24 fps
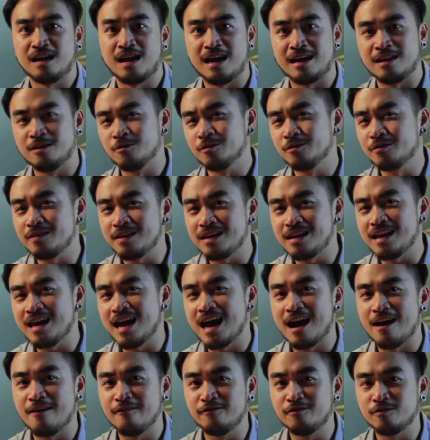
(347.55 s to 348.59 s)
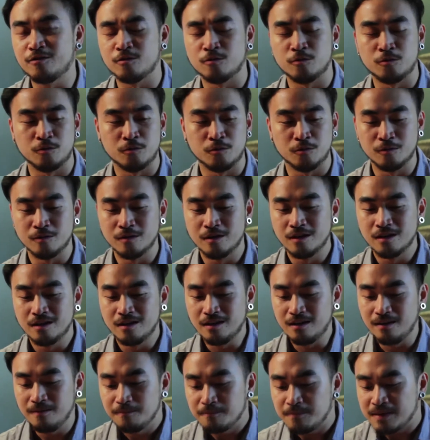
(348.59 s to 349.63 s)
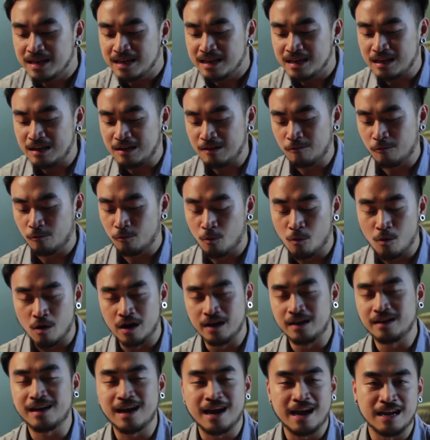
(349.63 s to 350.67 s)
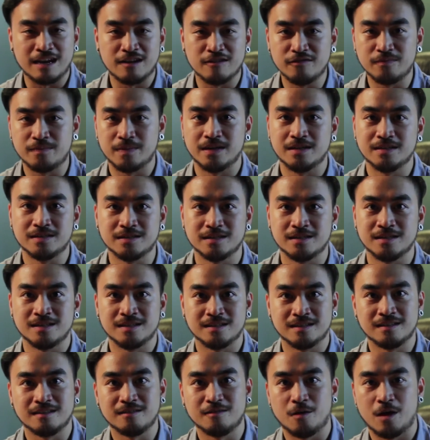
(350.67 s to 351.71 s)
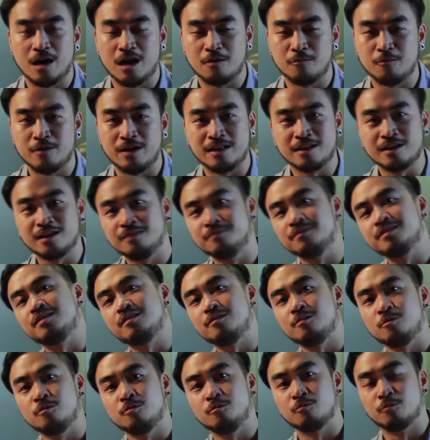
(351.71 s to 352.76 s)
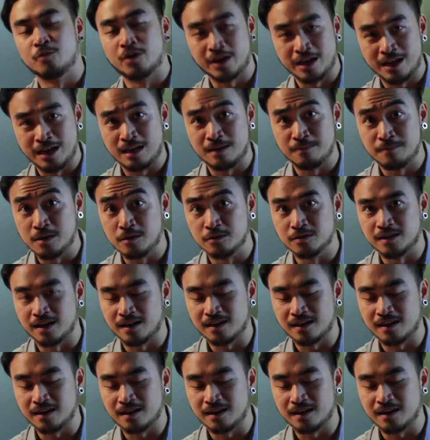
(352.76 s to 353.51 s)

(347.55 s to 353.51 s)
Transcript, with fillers: I don't really have to be one kind of person uh, when it comes to working in music.